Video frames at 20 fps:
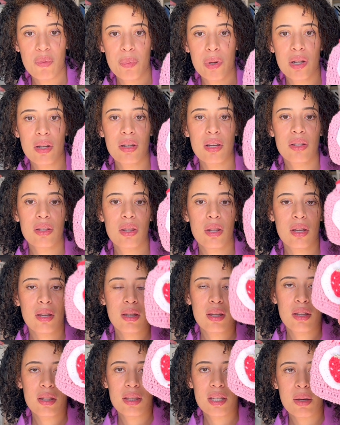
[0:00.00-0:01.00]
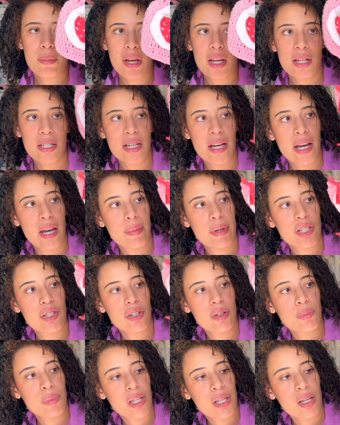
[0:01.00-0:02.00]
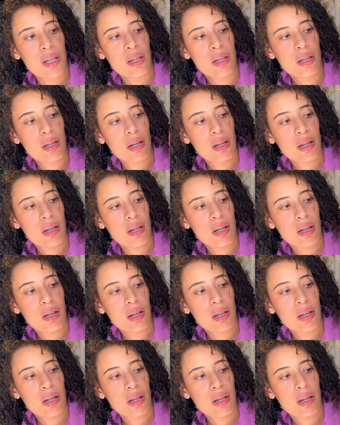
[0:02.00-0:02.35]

but the amount of time it took me